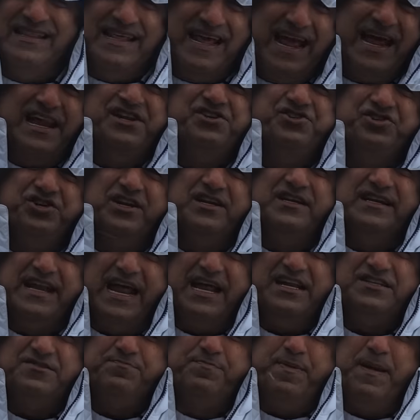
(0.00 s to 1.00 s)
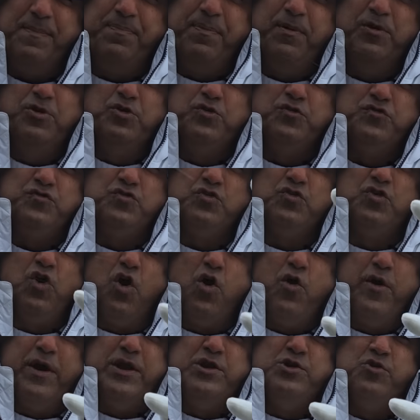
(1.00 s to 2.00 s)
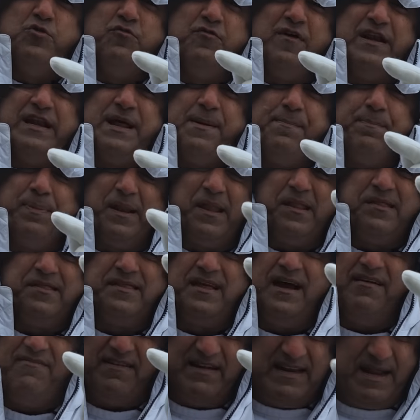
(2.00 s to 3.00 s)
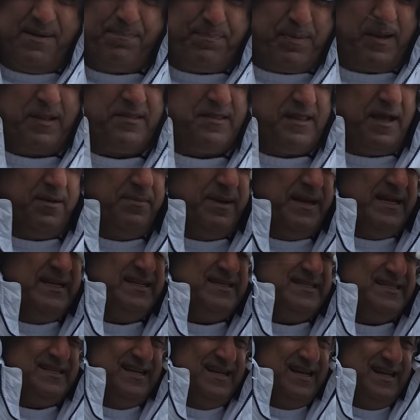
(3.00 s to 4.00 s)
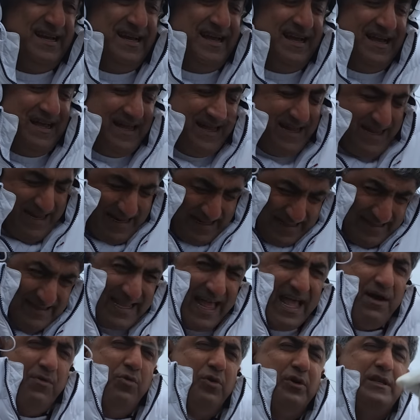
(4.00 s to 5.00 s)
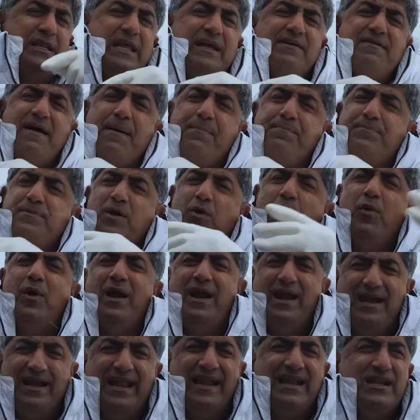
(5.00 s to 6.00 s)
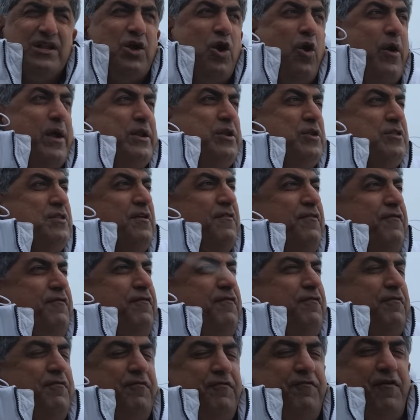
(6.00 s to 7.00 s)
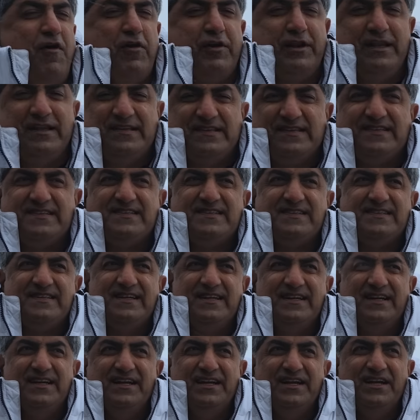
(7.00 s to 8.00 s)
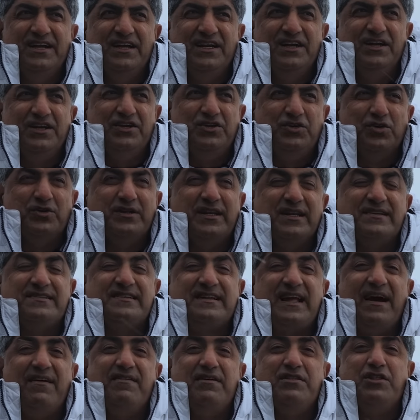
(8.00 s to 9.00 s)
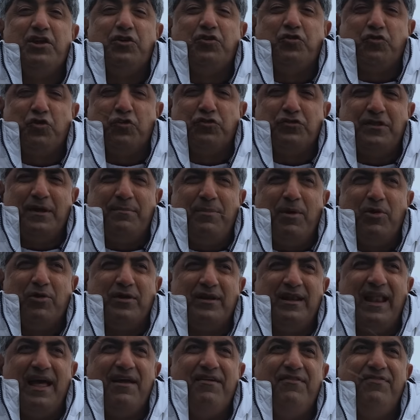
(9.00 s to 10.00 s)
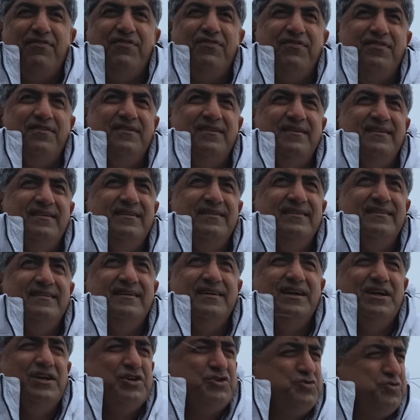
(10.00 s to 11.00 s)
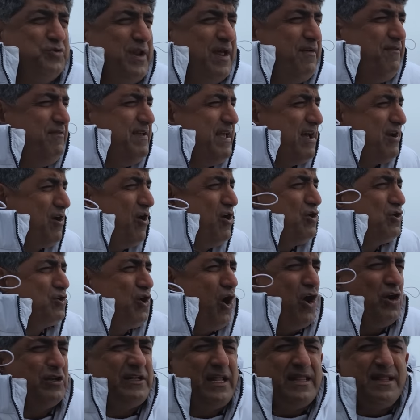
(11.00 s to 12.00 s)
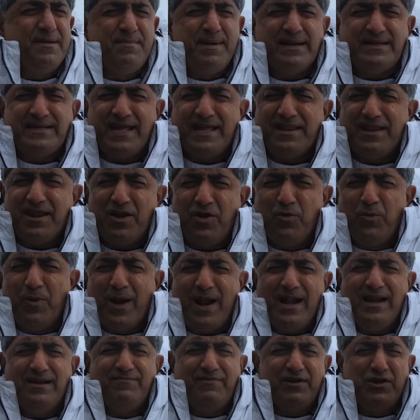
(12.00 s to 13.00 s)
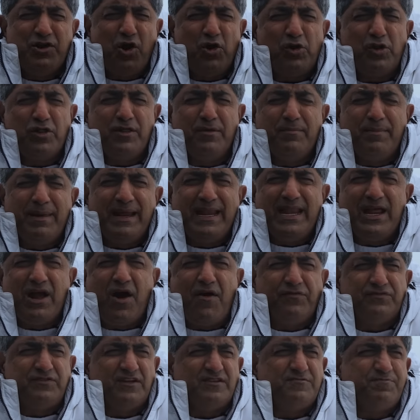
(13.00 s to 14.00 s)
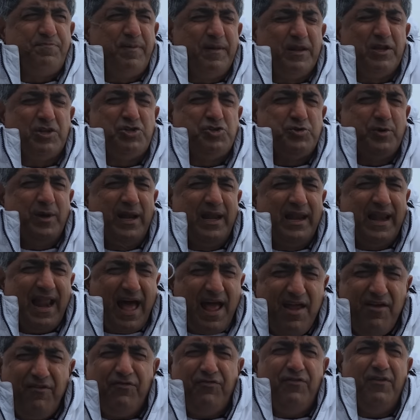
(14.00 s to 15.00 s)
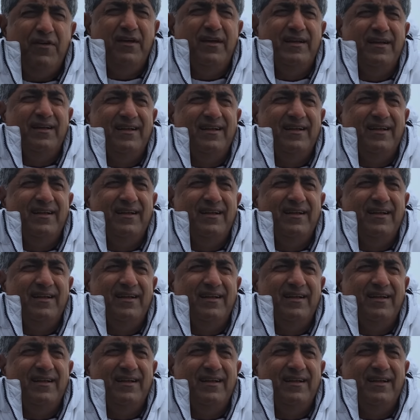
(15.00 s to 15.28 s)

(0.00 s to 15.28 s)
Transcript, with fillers: In the ancient days, people used to go into Vanaprastha. Vanaprastha means they would give up the world and go into the forest to discover the truth about life. Today we are all caught in the material world. We don't know the meaning of the spiritual life.